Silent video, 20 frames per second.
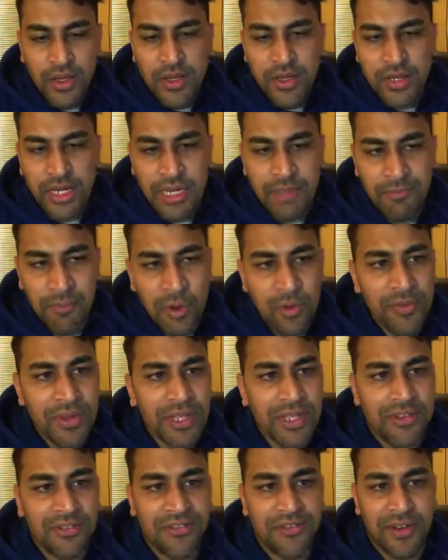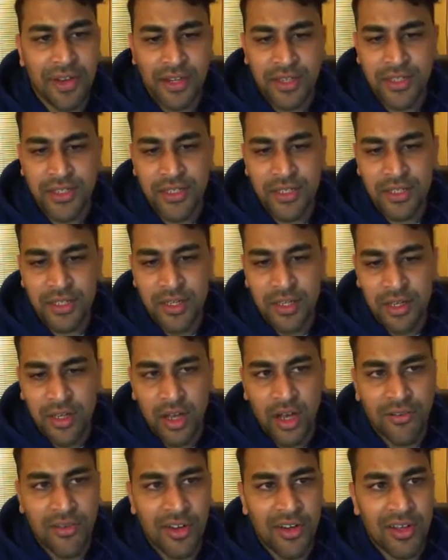Removing the front
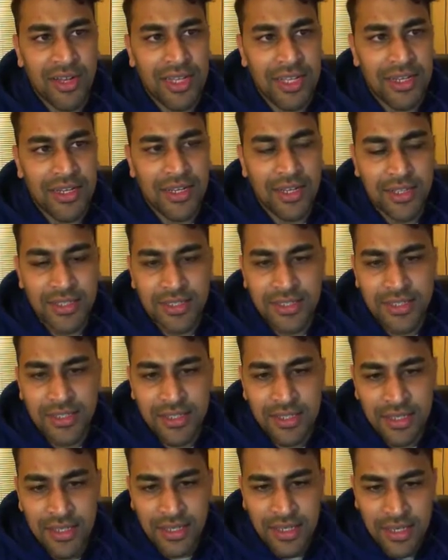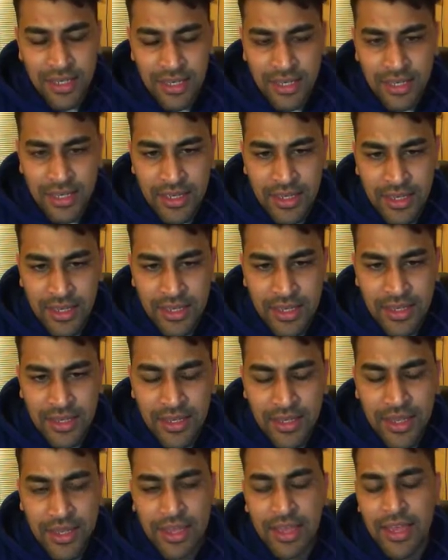of our linked list
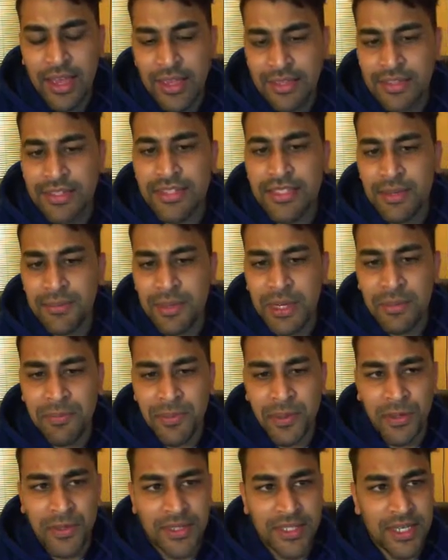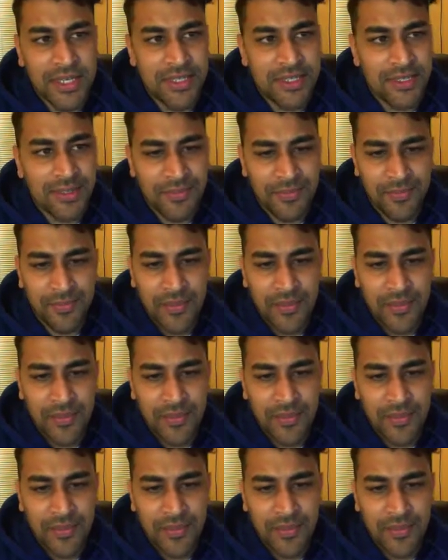has a similar process.